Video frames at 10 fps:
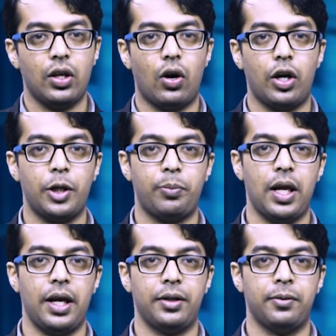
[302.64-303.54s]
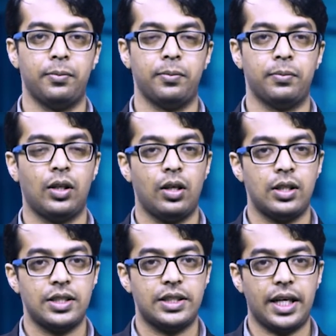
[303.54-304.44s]
the audit plan.
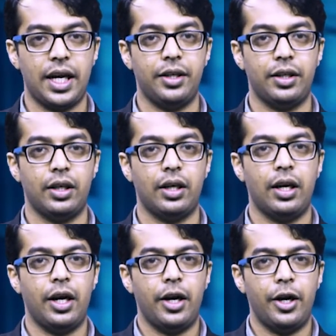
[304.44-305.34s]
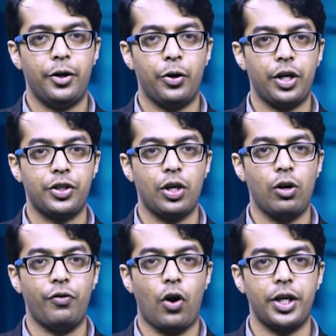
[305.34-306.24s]
Second, introduction
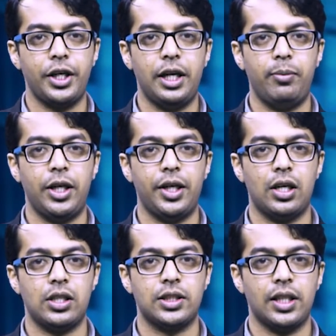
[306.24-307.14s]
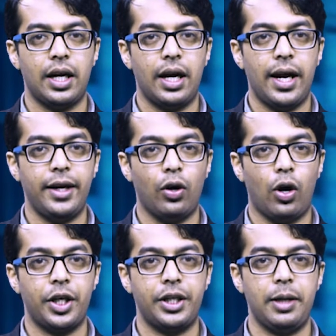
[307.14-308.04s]
of audit team leaders and
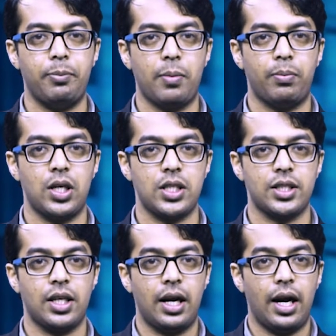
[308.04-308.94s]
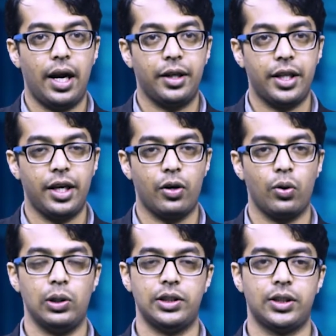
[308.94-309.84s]
audit team members and their
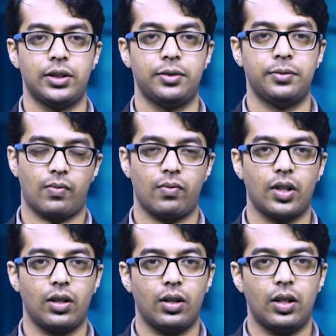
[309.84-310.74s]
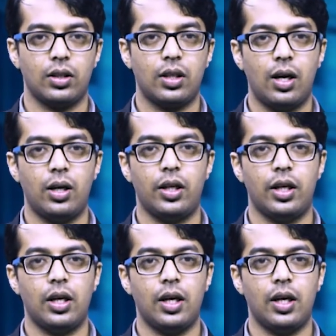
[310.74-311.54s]
roles. Third,